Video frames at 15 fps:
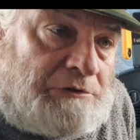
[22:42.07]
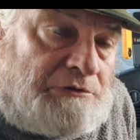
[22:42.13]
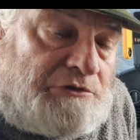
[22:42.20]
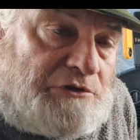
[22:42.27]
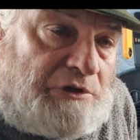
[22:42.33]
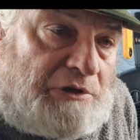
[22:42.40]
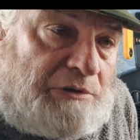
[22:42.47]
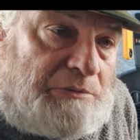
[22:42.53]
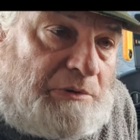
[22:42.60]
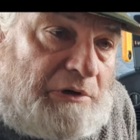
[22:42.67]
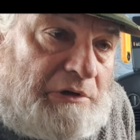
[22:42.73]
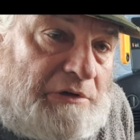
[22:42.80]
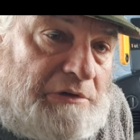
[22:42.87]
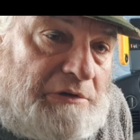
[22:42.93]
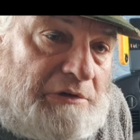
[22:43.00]

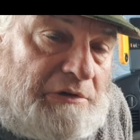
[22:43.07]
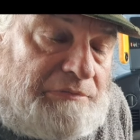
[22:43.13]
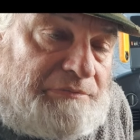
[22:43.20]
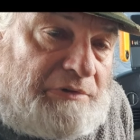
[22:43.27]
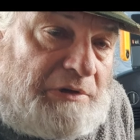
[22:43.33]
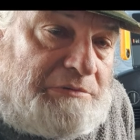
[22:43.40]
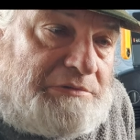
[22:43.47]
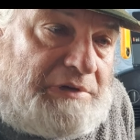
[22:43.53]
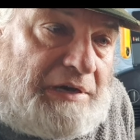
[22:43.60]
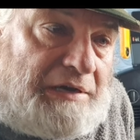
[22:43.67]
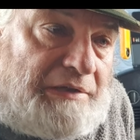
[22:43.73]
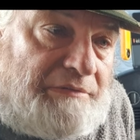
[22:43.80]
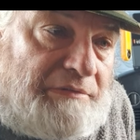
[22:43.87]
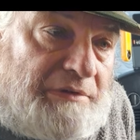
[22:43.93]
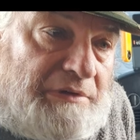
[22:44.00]
So I've no
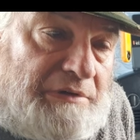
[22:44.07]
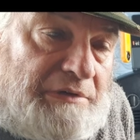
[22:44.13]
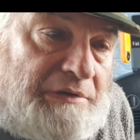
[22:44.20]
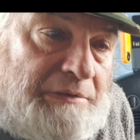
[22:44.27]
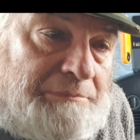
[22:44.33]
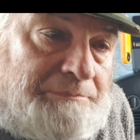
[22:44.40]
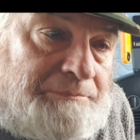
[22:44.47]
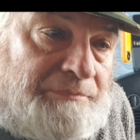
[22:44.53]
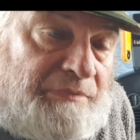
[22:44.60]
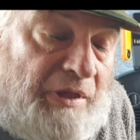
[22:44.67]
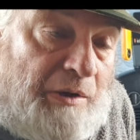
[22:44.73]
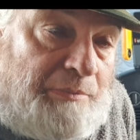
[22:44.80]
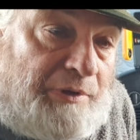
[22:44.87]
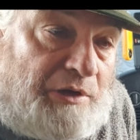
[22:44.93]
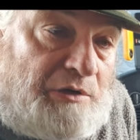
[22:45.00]
doubt that
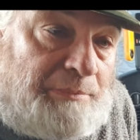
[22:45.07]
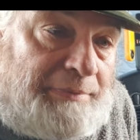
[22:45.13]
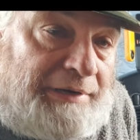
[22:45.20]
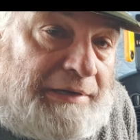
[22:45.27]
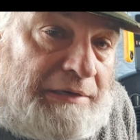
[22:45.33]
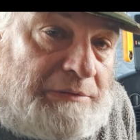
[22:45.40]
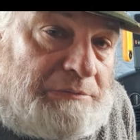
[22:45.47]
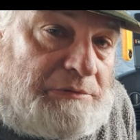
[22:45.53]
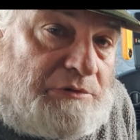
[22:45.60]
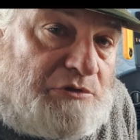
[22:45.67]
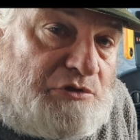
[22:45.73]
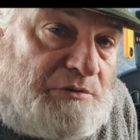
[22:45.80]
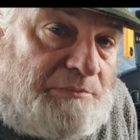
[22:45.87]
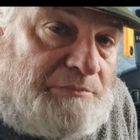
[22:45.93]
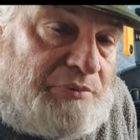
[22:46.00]
they'll be coming out at
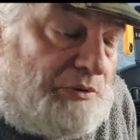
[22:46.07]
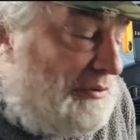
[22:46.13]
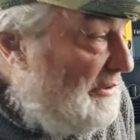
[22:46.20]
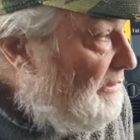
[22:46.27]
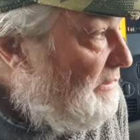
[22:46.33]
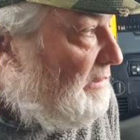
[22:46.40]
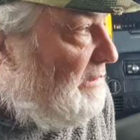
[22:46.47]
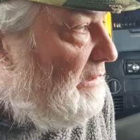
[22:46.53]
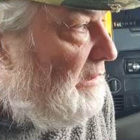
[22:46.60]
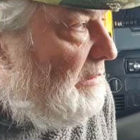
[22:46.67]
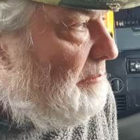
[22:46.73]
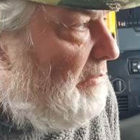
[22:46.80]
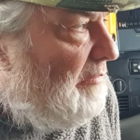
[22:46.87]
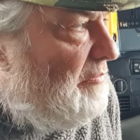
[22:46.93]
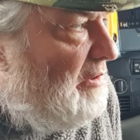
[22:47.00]
some point.
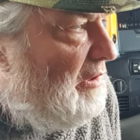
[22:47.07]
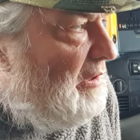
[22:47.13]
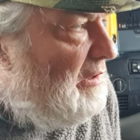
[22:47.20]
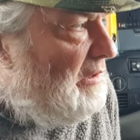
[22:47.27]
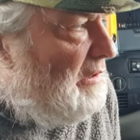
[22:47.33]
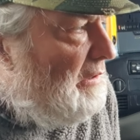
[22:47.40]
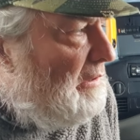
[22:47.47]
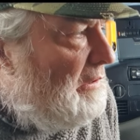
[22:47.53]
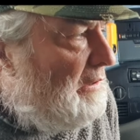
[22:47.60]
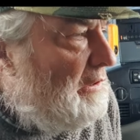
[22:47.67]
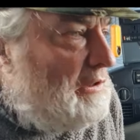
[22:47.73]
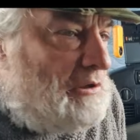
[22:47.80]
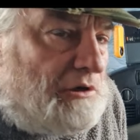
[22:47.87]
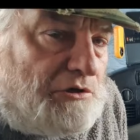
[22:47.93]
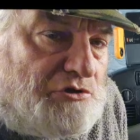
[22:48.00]
I've got a
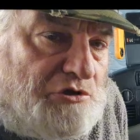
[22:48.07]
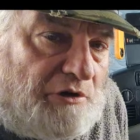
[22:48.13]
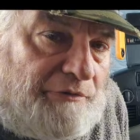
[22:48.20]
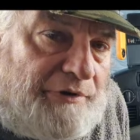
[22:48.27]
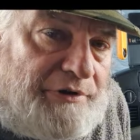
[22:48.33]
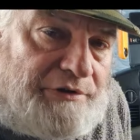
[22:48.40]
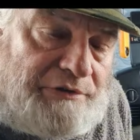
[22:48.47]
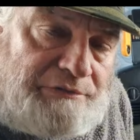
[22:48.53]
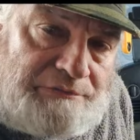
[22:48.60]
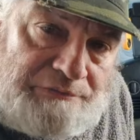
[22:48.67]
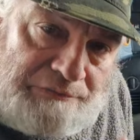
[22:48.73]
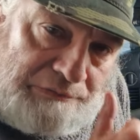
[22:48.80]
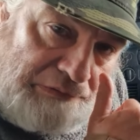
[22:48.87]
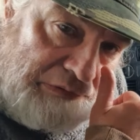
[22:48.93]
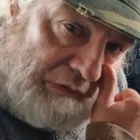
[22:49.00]
Torridon.
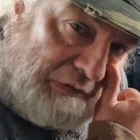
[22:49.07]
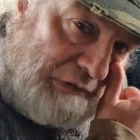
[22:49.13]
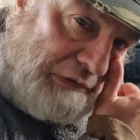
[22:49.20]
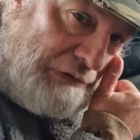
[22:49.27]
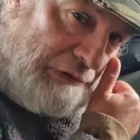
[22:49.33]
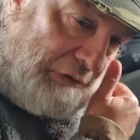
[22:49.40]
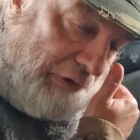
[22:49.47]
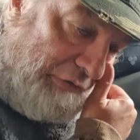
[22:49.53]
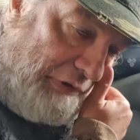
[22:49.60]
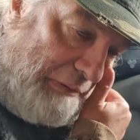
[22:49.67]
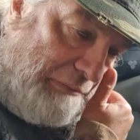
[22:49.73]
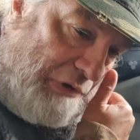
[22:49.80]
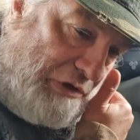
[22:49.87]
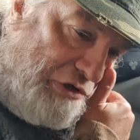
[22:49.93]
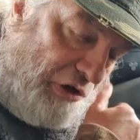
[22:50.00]
I
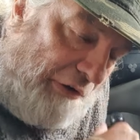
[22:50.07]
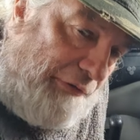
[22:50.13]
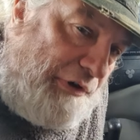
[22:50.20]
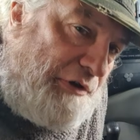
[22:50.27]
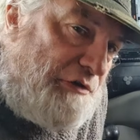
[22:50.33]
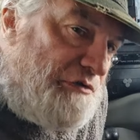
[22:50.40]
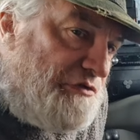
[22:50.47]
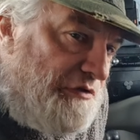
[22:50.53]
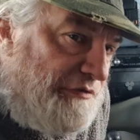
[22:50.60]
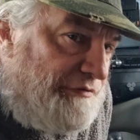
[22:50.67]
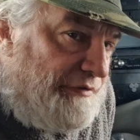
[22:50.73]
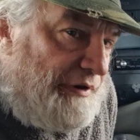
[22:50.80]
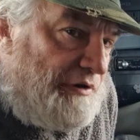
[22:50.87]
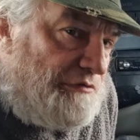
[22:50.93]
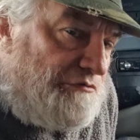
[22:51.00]
think my Torridon's a
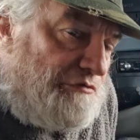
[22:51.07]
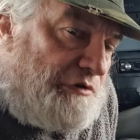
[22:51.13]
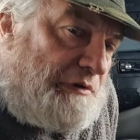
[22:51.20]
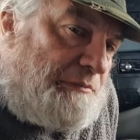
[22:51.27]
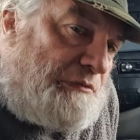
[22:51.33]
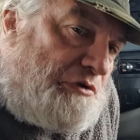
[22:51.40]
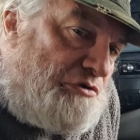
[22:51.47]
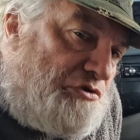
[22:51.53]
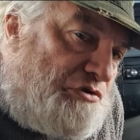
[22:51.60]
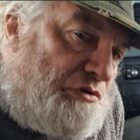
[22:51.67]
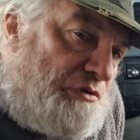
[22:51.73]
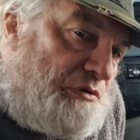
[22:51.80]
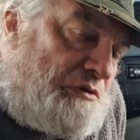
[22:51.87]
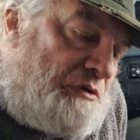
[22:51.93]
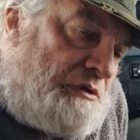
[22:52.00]
300. I'm not
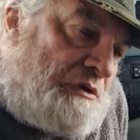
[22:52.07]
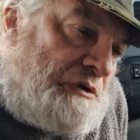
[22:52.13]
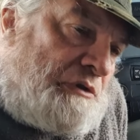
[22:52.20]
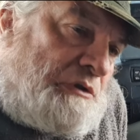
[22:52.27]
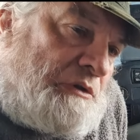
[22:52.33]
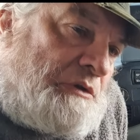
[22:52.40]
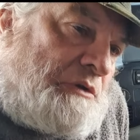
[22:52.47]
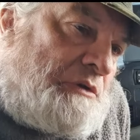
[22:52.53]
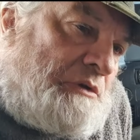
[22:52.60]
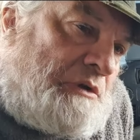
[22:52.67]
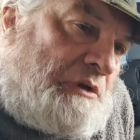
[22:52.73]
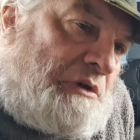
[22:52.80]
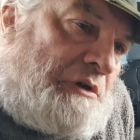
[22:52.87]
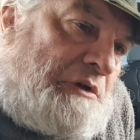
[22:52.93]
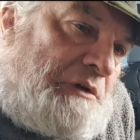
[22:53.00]
sure,
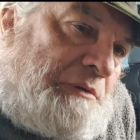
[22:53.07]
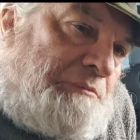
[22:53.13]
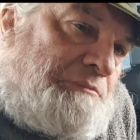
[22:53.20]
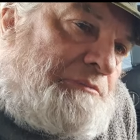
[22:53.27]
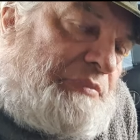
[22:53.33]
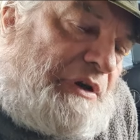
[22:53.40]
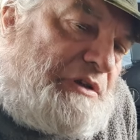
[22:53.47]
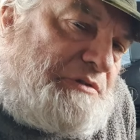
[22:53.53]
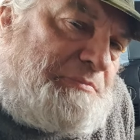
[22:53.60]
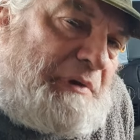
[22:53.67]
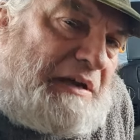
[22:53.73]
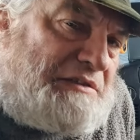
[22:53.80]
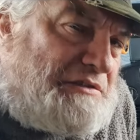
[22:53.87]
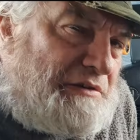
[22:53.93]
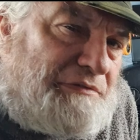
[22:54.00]
but it's
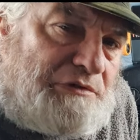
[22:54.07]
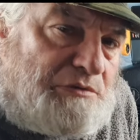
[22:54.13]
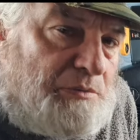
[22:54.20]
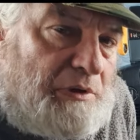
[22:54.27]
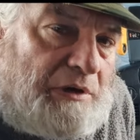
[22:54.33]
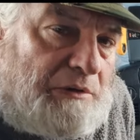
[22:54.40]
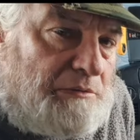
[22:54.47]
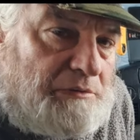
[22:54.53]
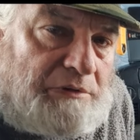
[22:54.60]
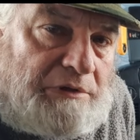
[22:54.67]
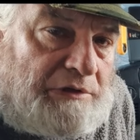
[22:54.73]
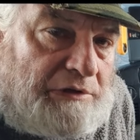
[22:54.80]
massive as well.